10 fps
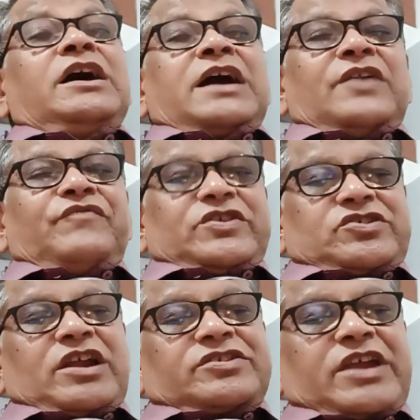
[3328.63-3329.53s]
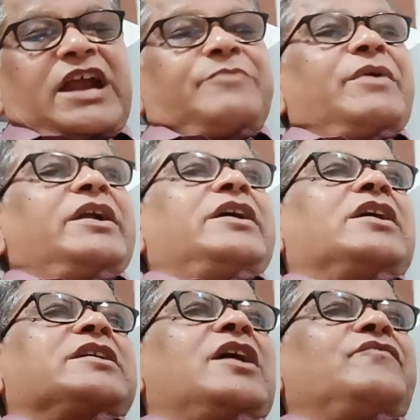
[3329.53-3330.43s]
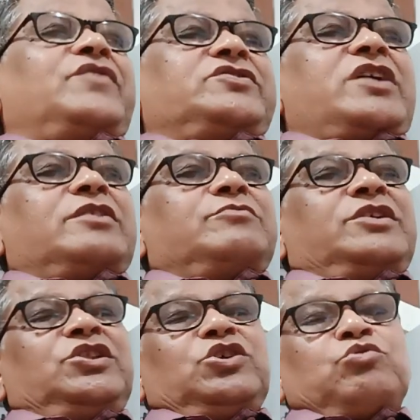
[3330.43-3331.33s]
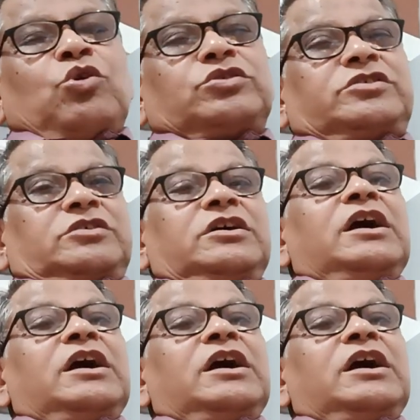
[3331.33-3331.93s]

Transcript: confessional statement or confession in the court,